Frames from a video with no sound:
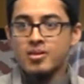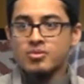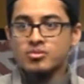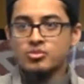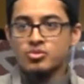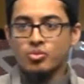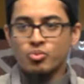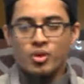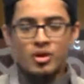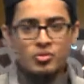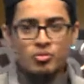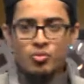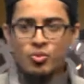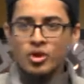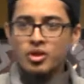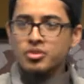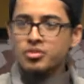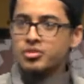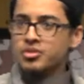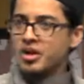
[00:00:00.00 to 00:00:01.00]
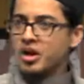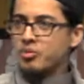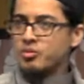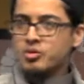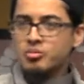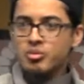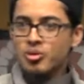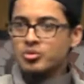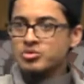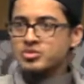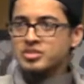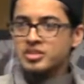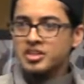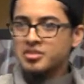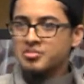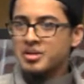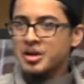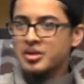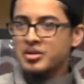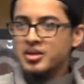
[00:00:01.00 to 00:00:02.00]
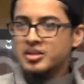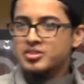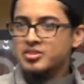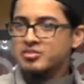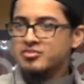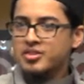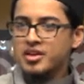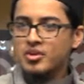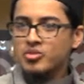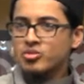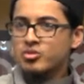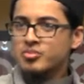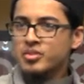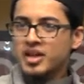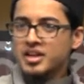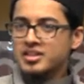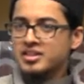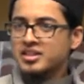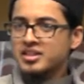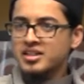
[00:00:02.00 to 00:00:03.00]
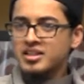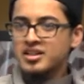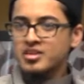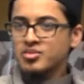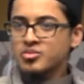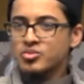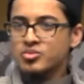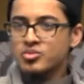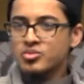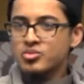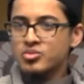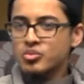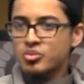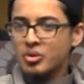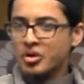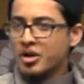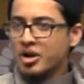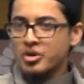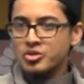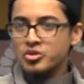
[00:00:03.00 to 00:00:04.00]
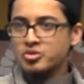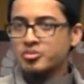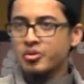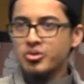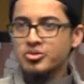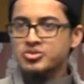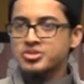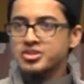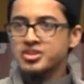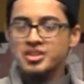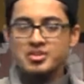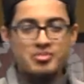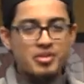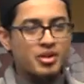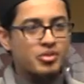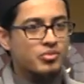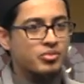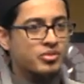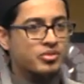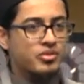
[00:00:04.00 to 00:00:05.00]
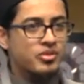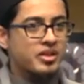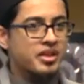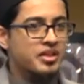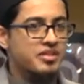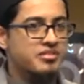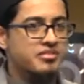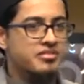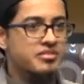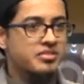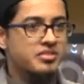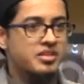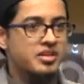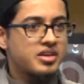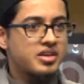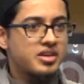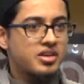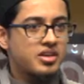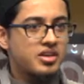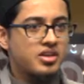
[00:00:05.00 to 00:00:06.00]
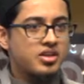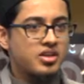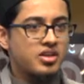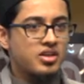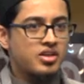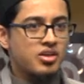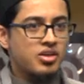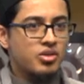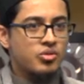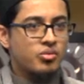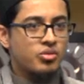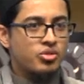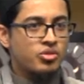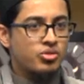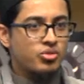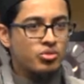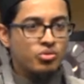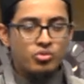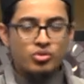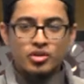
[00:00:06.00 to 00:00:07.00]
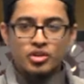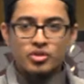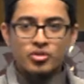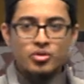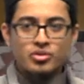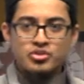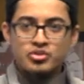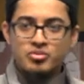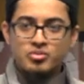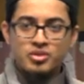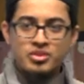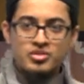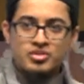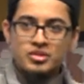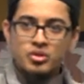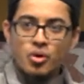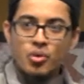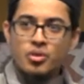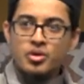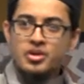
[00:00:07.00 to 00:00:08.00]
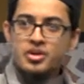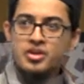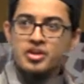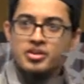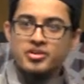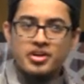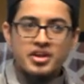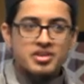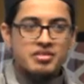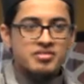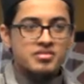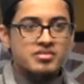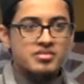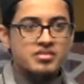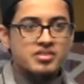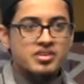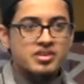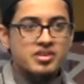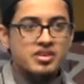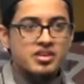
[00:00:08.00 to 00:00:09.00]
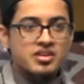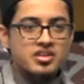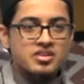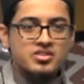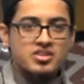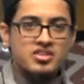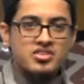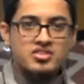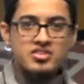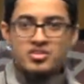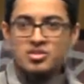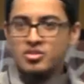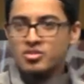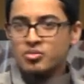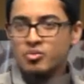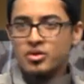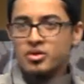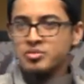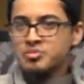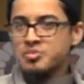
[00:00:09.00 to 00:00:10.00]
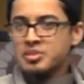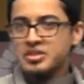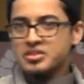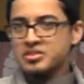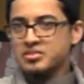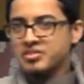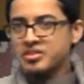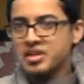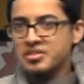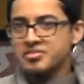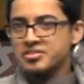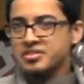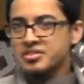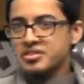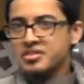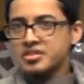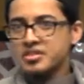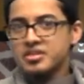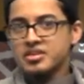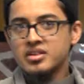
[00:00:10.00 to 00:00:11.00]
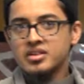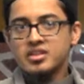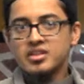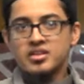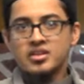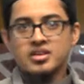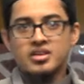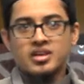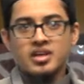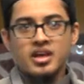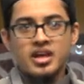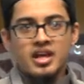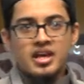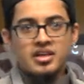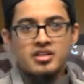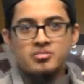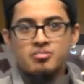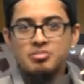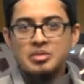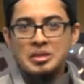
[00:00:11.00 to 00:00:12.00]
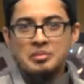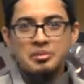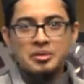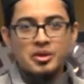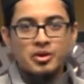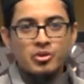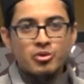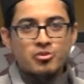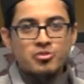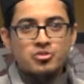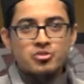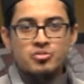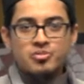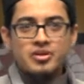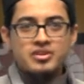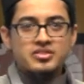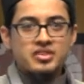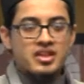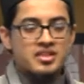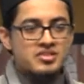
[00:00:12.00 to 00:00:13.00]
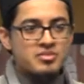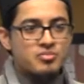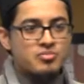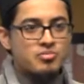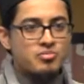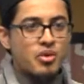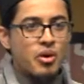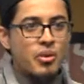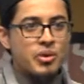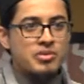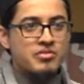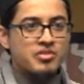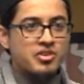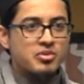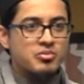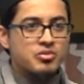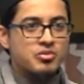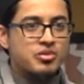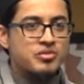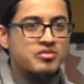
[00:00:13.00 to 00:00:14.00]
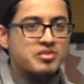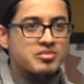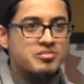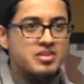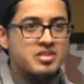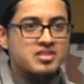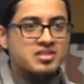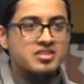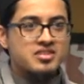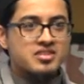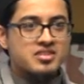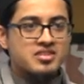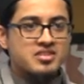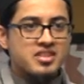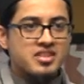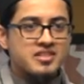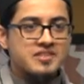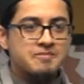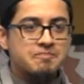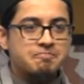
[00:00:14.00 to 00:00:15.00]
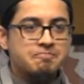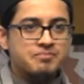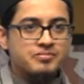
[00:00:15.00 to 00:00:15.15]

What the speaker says: So what wealth are we boasting about? At-tafakhur ma'a at-takathur. What are you boasting about with your life? When you were going to be lowered in a grave, just in one piece of kafan, and people are going to pray, as a poet very beautifully mentions, he says,